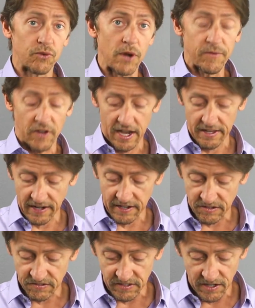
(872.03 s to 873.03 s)
rips, anything
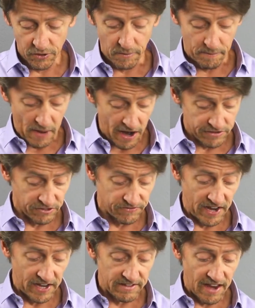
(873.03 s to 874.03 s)
in the seal. The box is
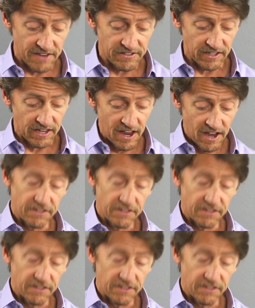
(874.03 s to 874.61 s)
fantastic.